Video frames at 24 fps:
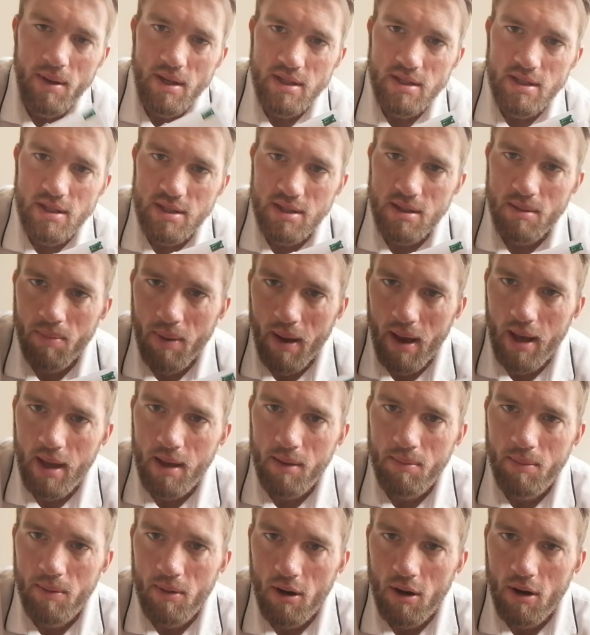pieces of
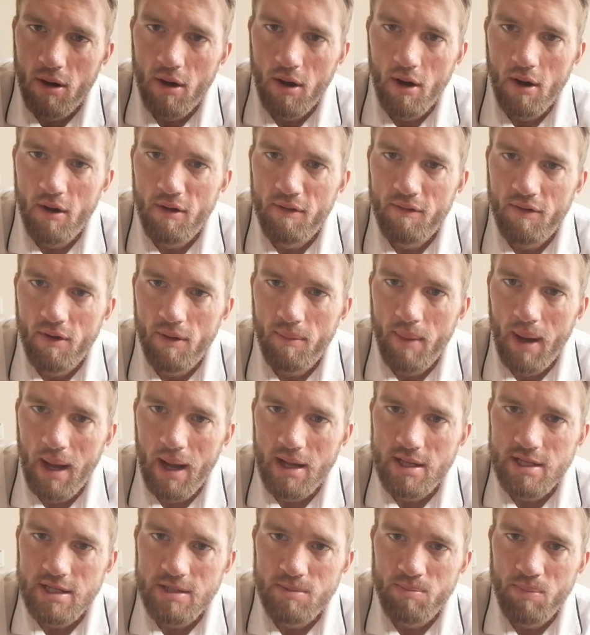paper from
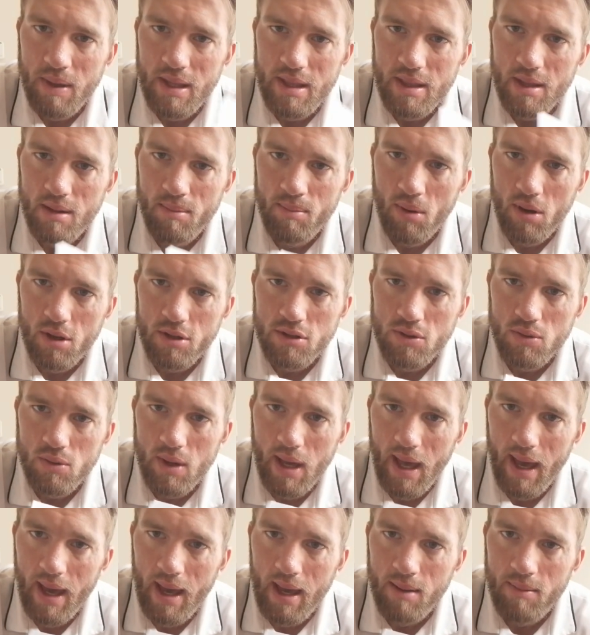our spin the bottle
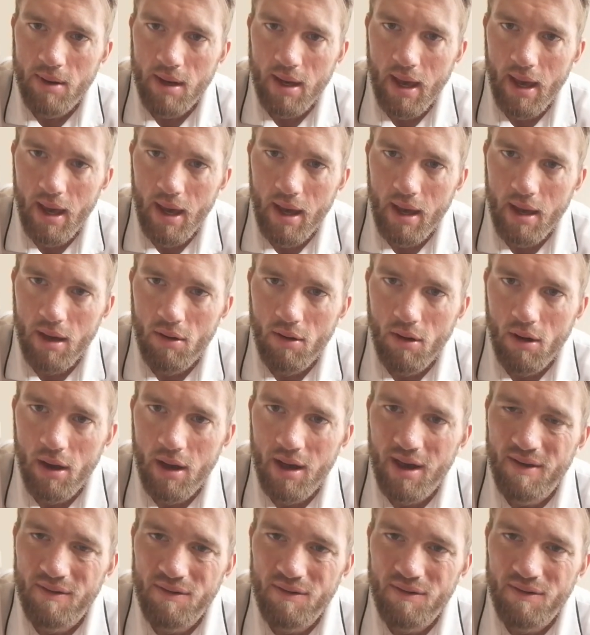game, okay, alright.